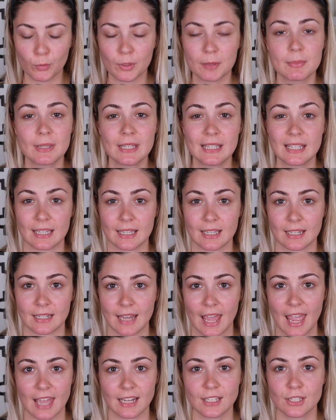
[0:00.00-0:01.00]
we
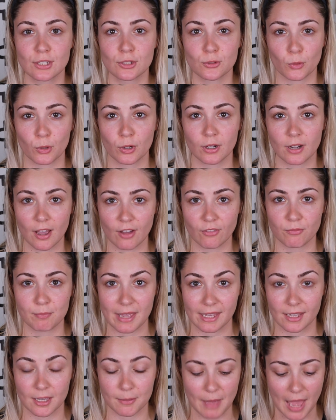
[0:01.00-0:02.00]
begin any sort of
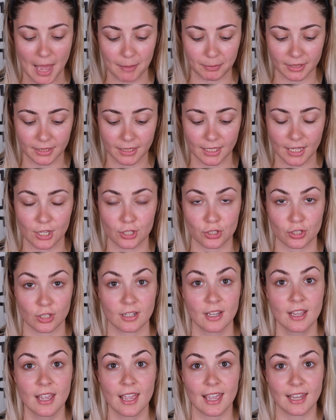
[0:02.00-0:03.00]
makeup application,